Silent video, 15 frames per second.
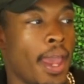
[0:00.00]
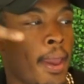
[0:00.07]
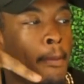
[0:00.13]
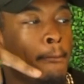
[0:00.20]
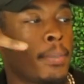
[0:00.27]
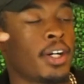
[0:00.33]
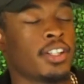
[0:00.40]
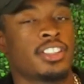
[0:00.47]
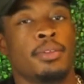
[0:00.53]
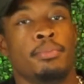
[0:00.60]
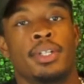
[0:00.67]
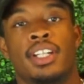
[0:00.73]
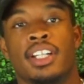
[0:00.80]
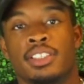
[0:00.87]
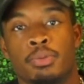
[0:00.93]
in person
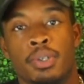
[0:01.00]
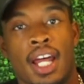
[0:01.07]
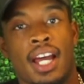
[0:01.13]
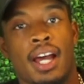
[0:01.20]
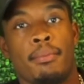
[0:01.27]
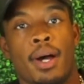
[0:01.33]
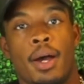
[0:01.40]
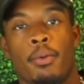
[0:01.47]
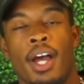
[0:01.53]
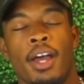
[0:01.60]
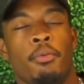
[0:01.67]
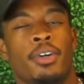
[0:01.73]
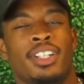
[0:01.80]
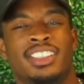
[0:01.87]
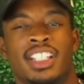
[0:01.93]
because when I got my
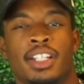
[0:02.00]
white ones,